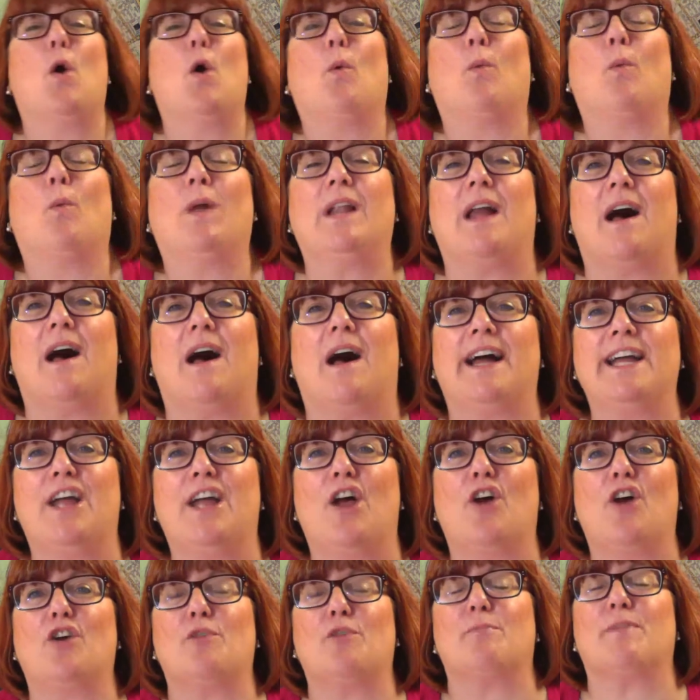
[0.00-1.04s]
Well, I
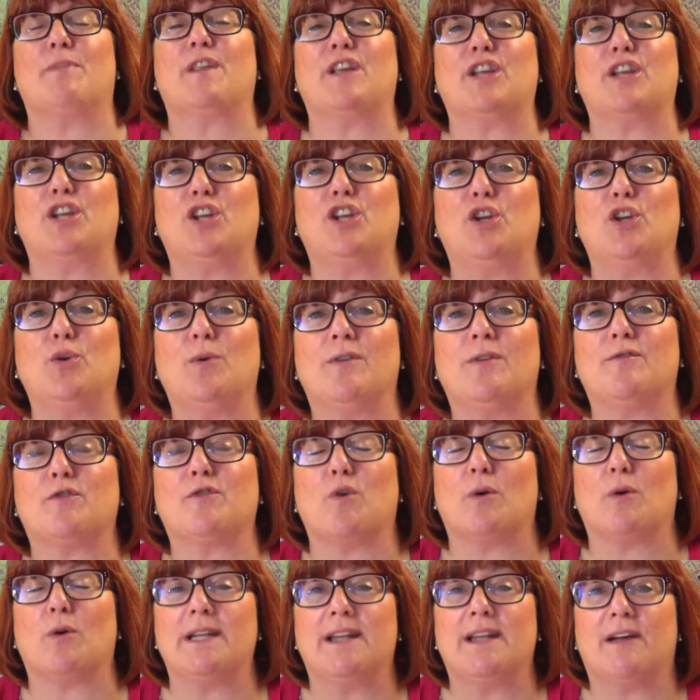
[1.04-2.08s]
hope that you have
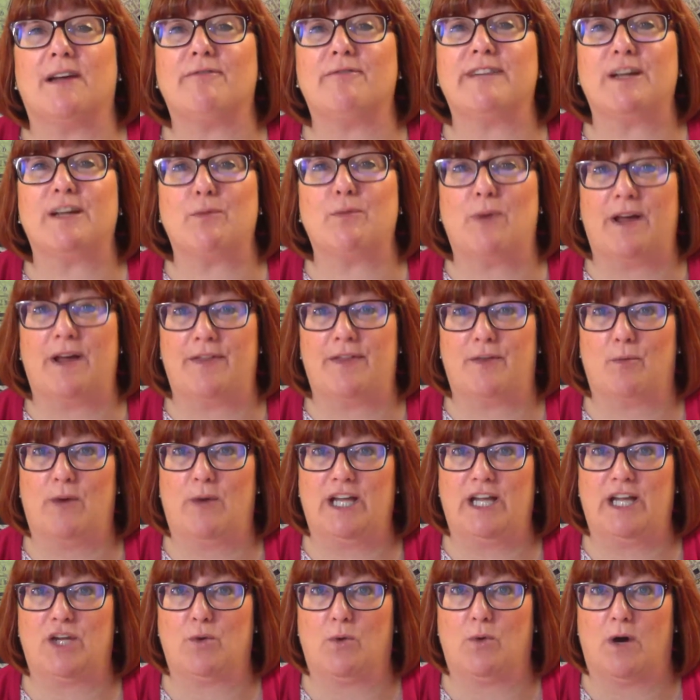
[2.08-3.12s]
got lovely weather where
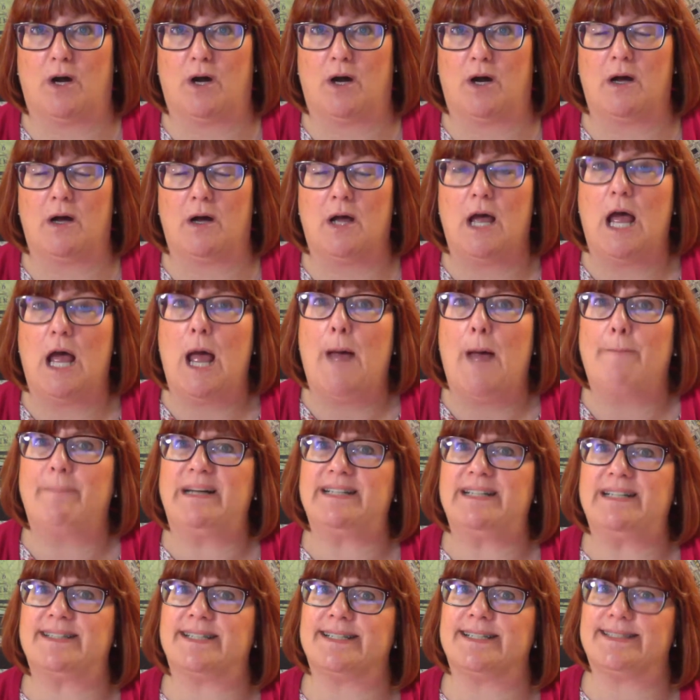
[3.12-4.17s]
you are.
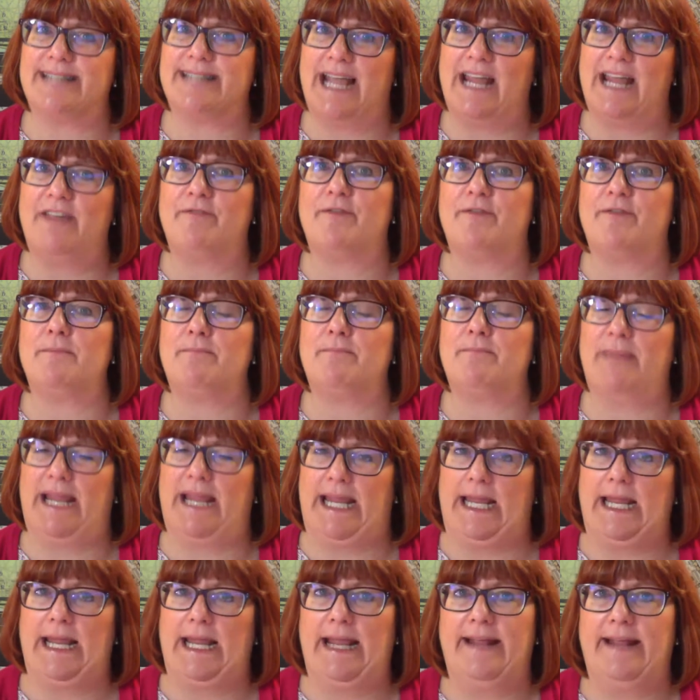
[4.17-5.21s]
But today for
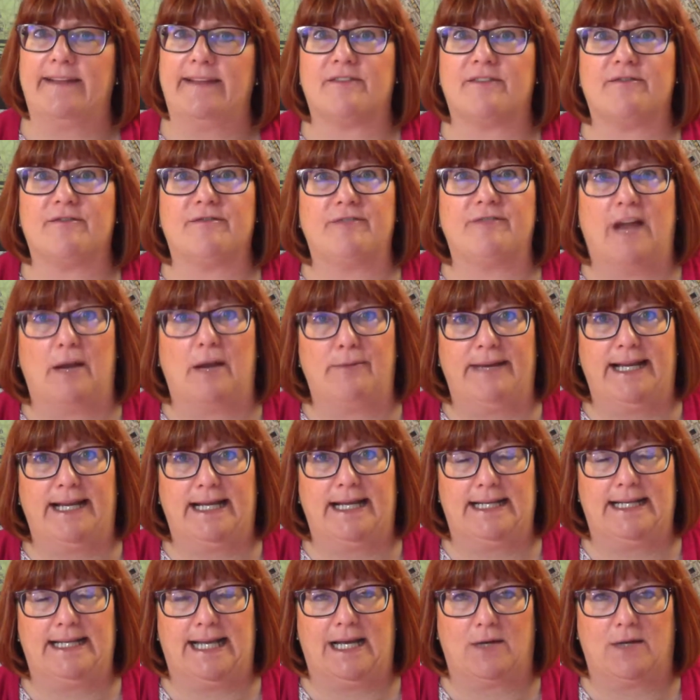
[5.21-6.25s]
me, it's very
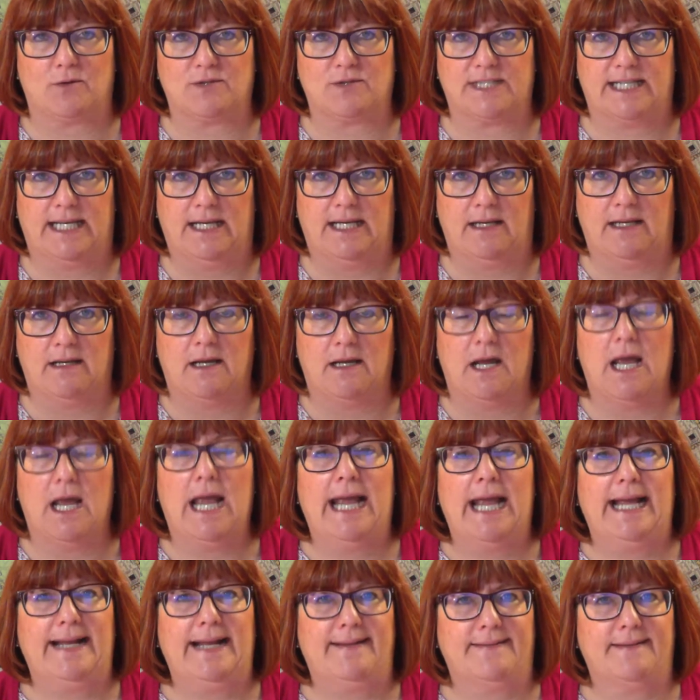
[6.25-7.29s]
cloudy,
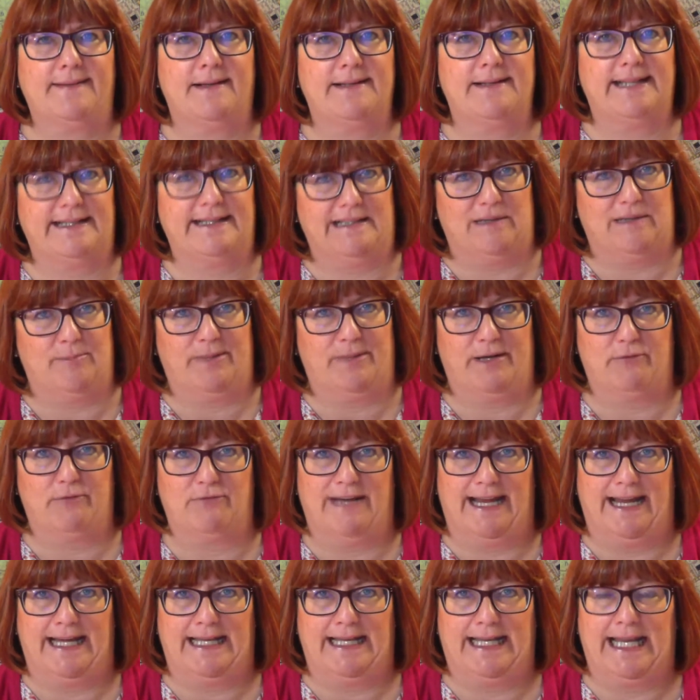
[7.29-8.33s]
it's a little bit
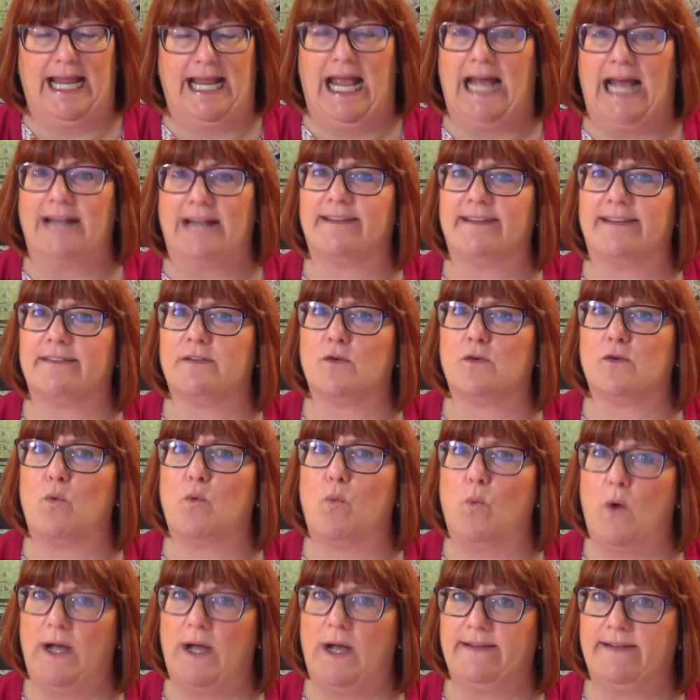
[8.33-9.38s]
rainy, and it's
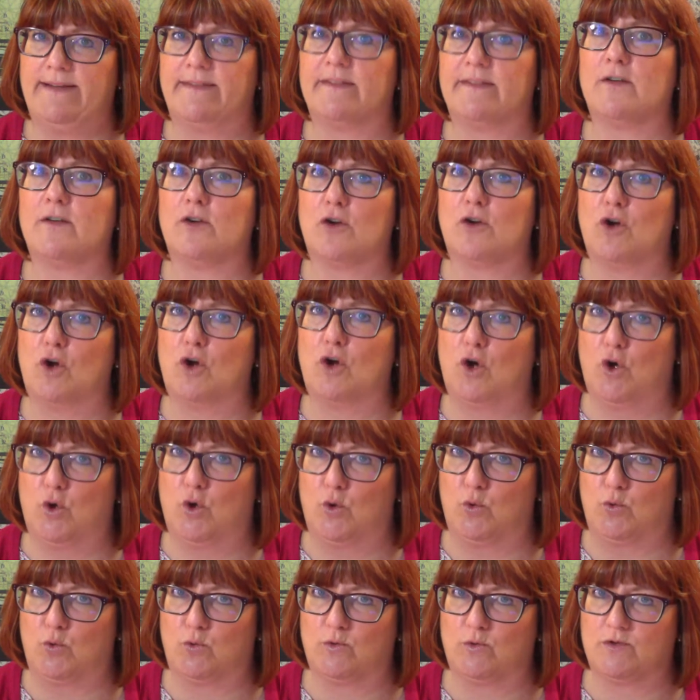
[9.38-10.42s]
quite
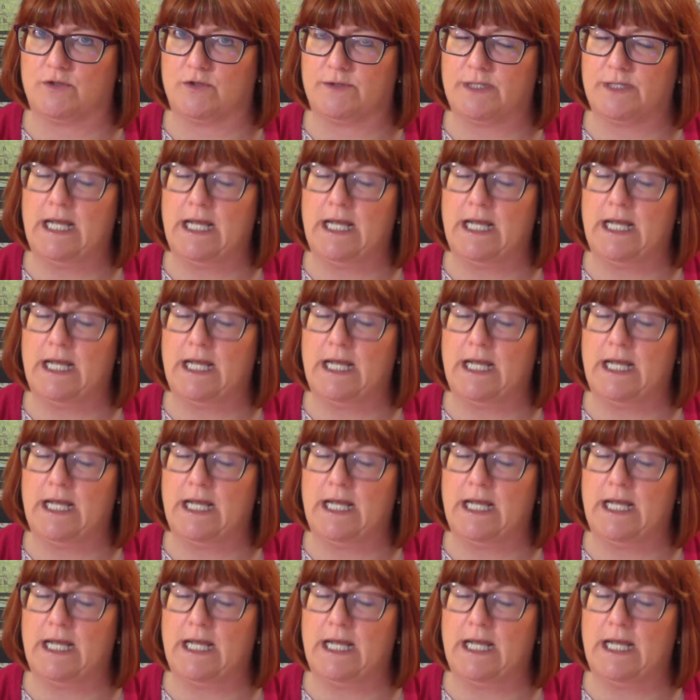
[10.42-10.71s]
cold.